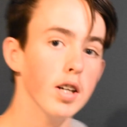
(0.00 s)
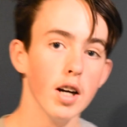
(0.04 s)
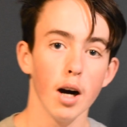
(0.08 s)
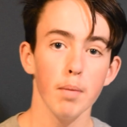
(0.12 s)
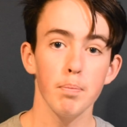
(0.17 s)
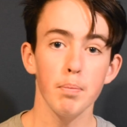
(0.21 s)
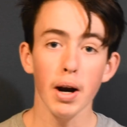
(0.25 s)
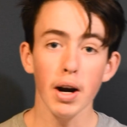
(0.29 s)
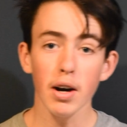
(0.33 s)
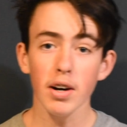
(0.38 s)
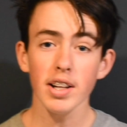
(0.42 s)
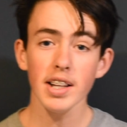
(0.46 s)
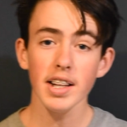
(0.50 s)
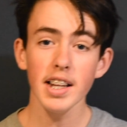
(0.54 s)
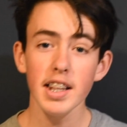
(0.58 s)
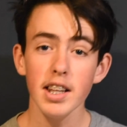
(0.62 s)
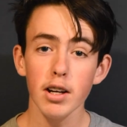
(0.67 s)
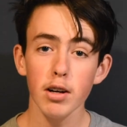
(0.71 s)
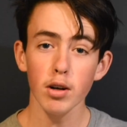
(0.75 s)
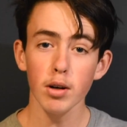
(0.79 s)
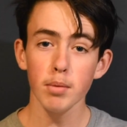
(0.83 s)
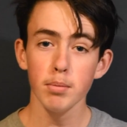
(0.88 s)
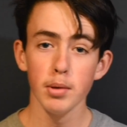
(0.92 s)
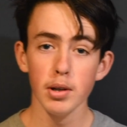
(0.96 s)
Apparently
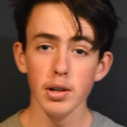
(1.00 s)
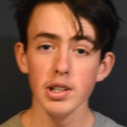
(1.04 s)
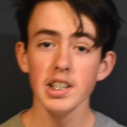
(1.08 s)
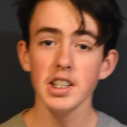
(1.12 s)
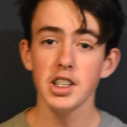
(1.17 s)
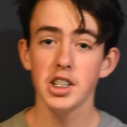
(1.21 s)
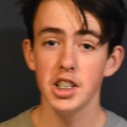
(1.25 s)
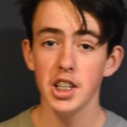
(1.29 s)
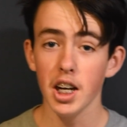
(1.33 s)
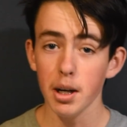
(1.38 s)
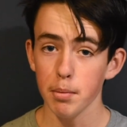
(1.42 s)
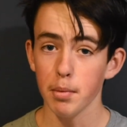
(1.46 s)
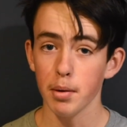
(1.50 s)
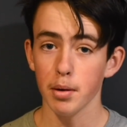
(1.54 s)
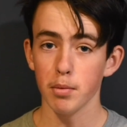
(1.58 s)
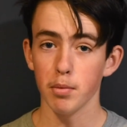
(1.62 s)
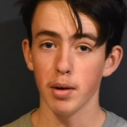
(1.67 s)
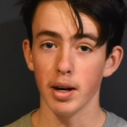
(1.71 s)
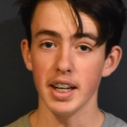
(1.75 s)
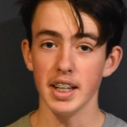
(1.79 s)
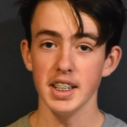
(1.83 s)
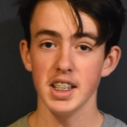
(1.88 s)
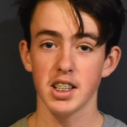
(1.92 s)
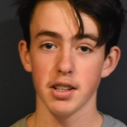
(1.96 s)
there are more legitimate
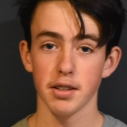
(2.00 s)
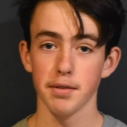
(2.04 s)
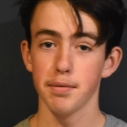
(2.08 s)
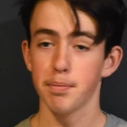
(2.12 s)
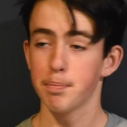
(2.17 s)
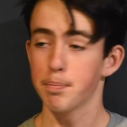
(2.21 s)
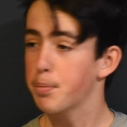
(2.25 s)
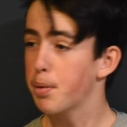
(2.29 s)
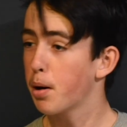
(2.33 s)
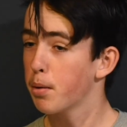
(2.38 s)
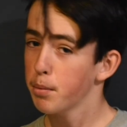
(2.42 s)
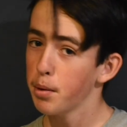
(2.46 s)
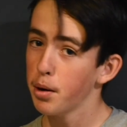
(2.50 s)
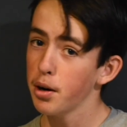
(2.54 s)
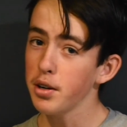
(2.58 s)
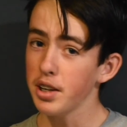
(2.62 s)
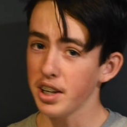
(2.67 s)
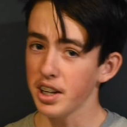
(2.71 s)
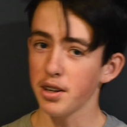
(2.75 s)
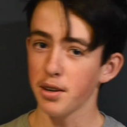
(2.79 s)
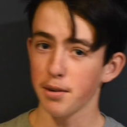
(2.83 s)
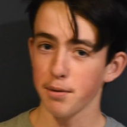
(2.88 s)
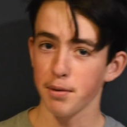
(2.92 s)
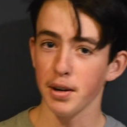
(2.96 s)
ways of
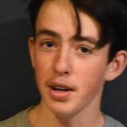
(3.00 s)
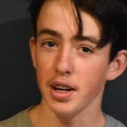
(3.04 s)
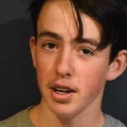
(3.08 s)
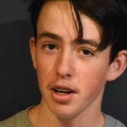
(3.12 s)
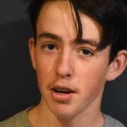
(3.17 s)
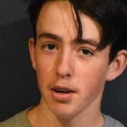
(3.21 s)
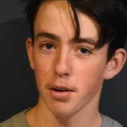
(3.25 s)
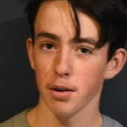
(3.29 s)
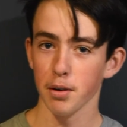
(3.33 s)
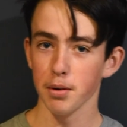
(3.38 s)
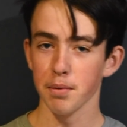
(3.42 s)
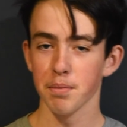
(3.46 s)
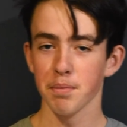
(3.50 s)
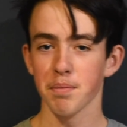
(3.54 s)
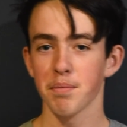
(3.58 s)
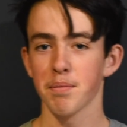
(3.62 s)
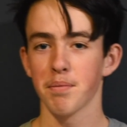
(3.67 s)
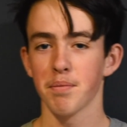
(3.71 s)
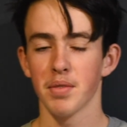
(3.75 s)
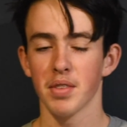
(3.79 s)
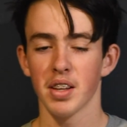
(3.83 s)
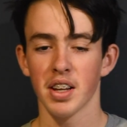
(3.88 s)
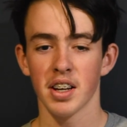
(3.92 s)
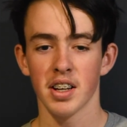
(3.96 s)
promoting your video.
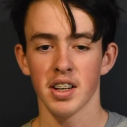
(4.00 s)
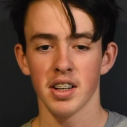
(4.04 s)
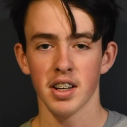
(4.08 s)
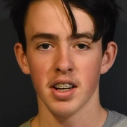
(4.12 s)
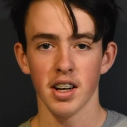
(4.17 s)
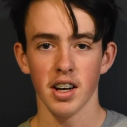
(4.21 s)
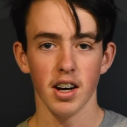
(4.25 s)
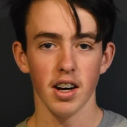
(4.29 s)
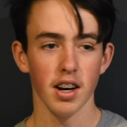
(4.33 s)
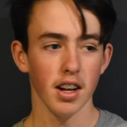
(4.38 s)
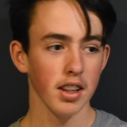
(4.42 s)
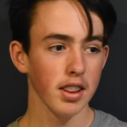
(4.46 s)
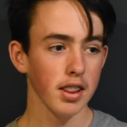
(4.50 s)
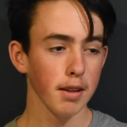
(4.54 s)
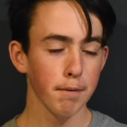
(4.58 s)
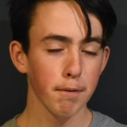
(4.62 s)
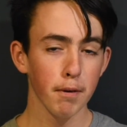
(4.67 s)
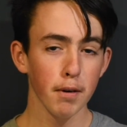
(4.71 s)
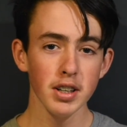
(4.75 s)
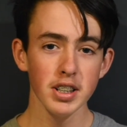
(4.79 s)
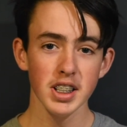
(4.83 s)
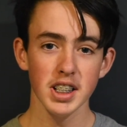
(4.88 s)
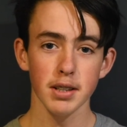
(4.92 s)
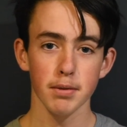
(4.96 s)
The
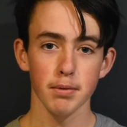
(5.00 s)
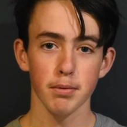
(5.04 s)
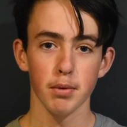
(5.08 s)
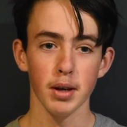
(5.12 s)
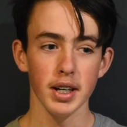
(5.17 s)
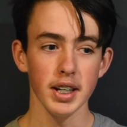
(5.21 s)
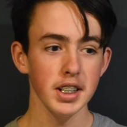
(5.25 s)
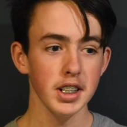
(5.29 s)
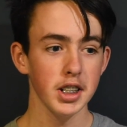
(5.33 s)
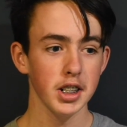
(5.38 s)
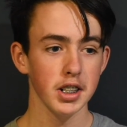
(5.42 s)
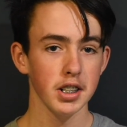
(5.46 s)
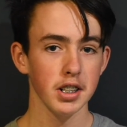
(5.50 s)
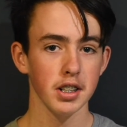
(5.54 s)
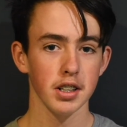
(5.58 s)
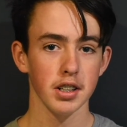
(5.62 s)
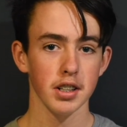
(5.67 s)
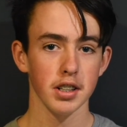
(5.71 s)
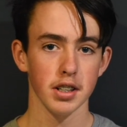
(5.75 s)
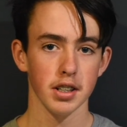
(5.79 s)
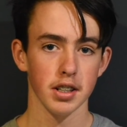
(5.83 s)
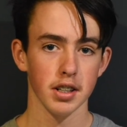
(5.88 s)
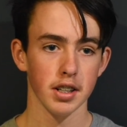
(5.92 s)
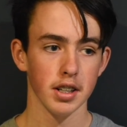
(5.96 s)
first of which
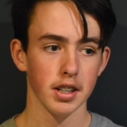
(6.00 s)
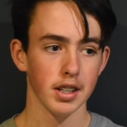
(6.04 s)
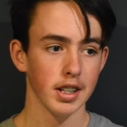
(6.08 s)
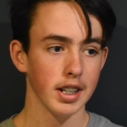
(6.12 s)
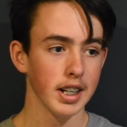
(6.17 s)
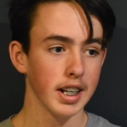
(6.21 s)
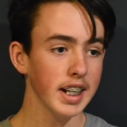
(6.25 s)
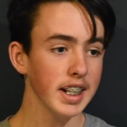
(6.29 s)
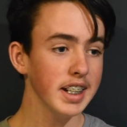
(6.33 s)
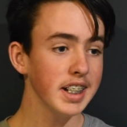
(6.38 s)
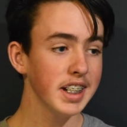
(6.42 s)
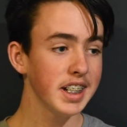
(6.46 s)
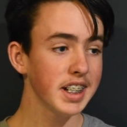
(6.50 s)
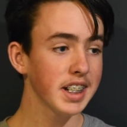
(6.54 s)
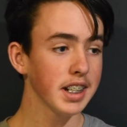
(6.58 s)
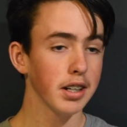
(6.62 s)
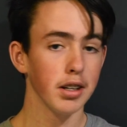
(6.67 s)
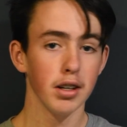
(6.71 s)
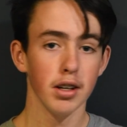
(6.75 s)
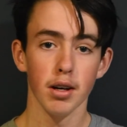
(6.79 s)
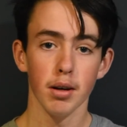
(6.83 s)
is